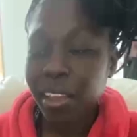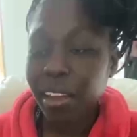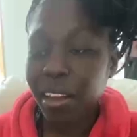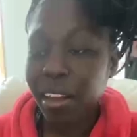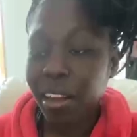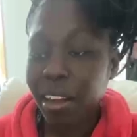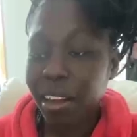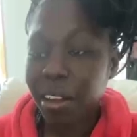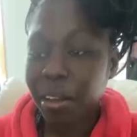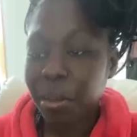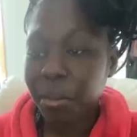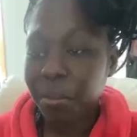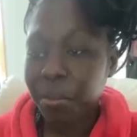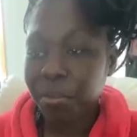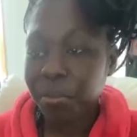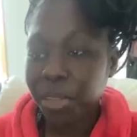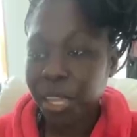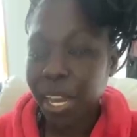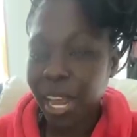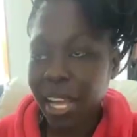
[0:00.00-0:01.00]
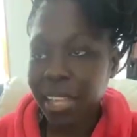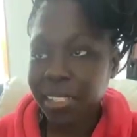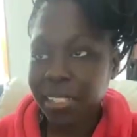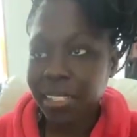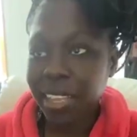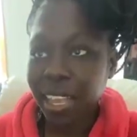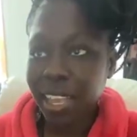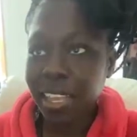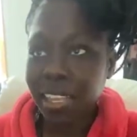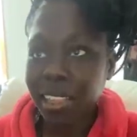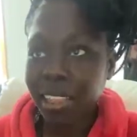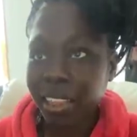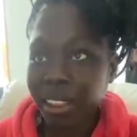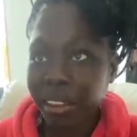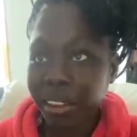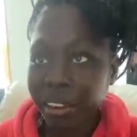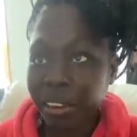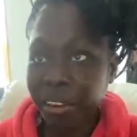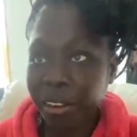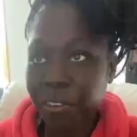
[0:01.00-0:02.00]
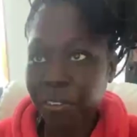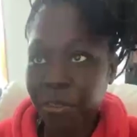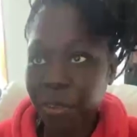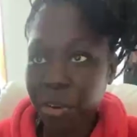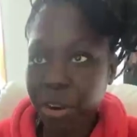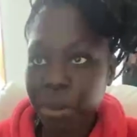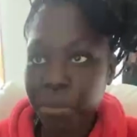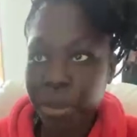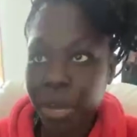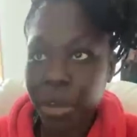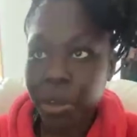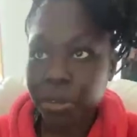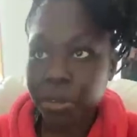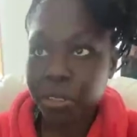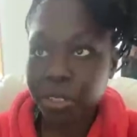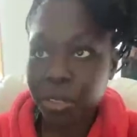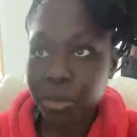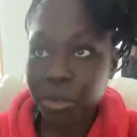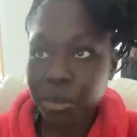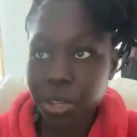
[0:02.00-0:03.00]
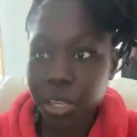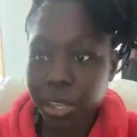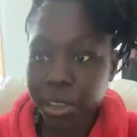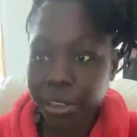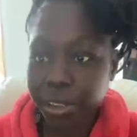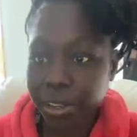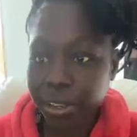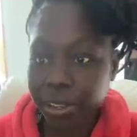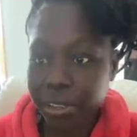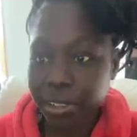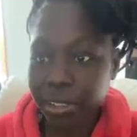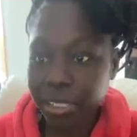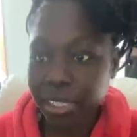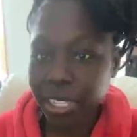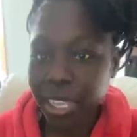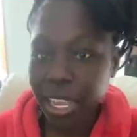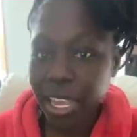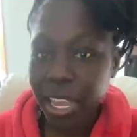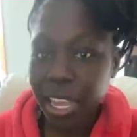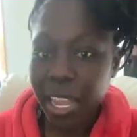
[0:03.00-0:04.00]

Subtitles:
And I stayed there for about 2 years,